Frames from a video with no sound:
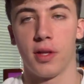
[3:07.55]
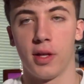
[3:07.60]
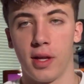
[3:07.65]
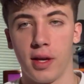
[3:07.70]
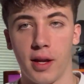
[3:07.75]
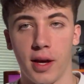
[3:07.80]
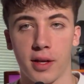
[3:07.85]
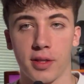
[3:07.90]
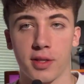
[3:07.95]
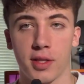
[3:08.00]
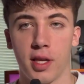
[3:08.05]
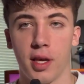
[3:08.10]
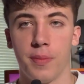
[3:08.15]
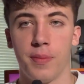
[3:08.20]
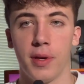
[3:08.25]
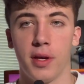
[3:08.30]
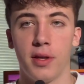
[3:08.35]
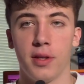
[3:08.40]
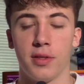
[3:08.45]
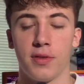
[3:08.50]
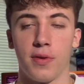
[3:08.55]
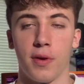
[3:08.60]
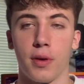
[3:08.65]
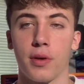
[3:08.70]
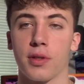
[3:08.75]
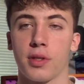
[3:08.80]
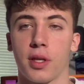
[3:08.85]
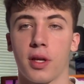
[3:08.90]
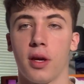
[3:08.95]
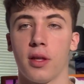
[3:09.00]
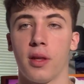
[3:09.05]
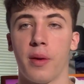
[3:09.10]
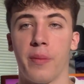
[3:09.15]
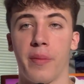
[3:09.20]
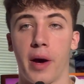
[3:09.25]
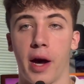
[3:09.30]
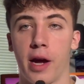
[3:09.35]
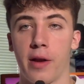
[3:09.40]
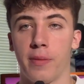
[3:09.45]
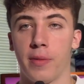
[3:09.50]
So the next tip is focusing on the
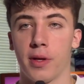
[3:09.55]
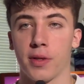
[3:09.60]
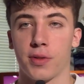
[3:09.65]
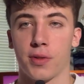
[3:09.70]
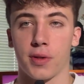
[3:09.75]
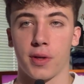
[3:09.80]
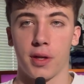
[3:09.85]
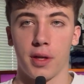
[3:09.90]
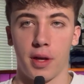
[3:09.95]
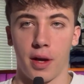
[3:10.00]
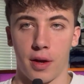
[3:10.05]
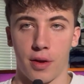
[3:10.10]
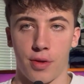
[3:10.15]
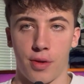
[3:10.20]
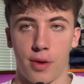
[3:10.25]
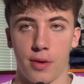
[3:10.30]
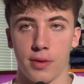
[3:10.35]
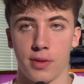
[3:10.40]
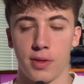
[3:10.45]
mind-muscle connection.